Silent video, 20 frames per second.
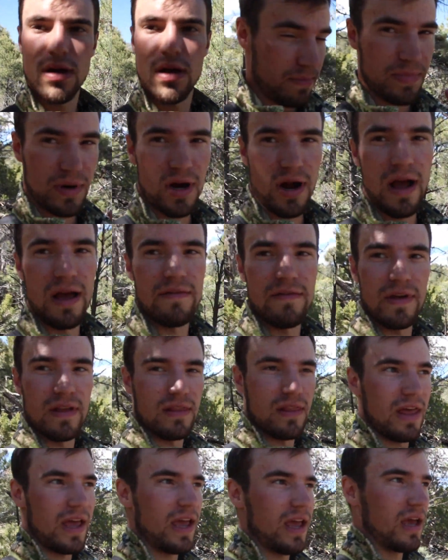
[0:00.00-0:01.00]
Private
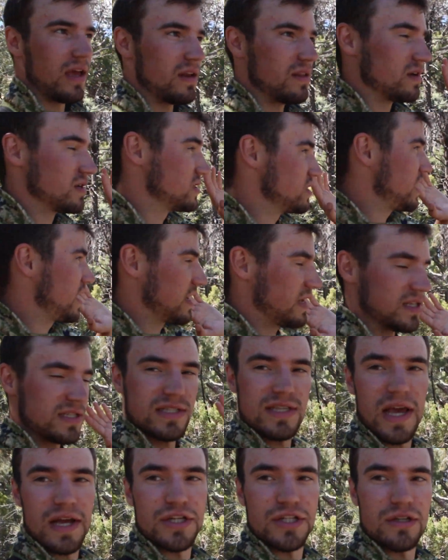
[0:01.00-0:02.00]
land, there's like a
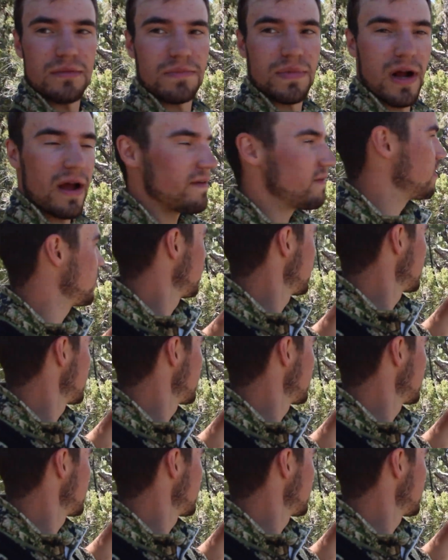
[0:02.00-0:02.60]
section of private